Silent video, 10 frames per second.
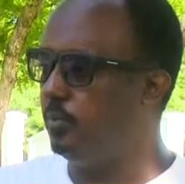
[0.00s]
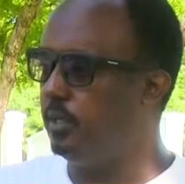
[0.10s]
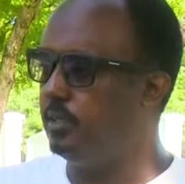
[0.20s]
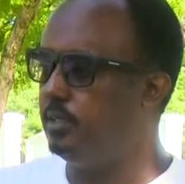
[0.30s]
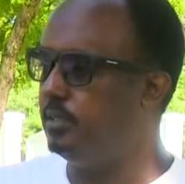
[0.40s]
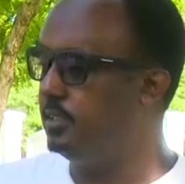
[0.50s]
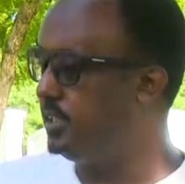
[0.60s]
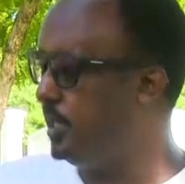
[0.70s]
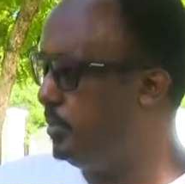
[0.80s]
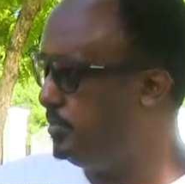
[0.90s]
with the
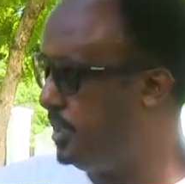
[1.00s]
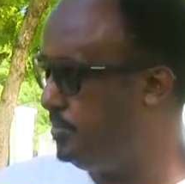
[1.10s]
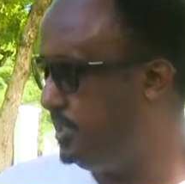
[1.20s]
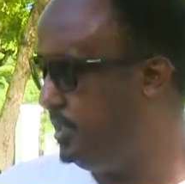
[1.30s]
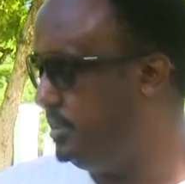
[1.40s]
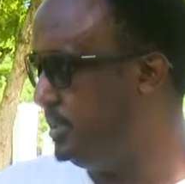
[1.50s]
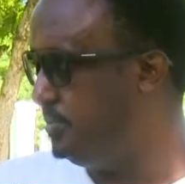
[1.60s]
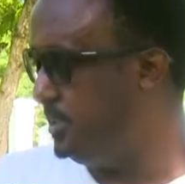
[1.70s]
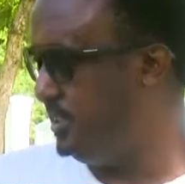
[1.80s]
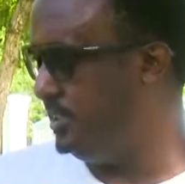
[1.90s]
type of
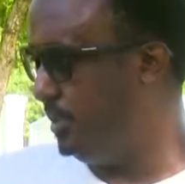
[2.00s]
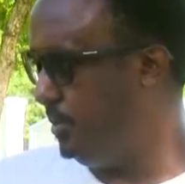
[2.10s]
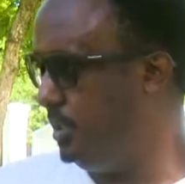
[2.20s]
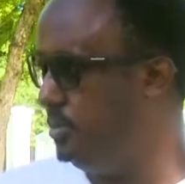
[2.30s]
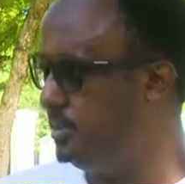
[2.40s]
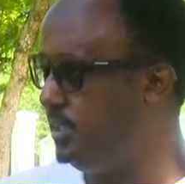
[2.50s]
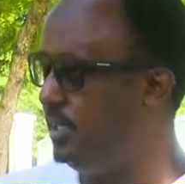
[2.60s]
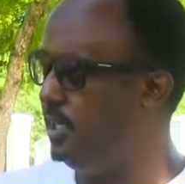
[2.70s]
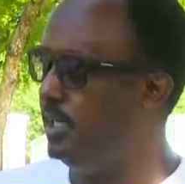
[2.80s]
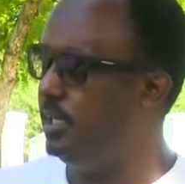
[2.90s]
substance they were using
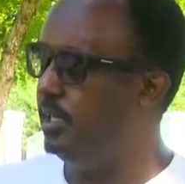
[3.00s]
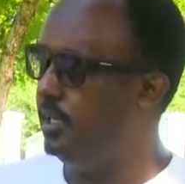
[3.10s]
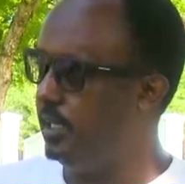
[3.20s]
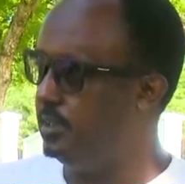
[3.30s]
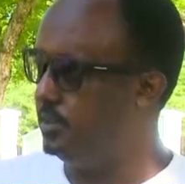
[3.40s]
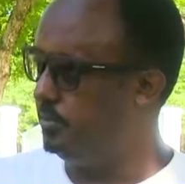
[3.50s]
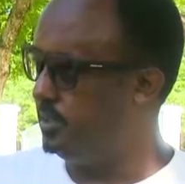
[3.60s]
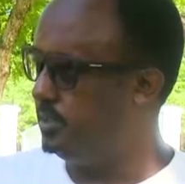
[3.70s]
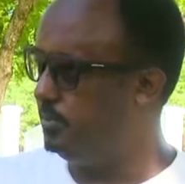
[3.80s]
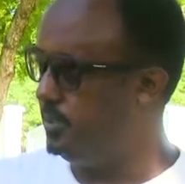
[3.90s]
that is first.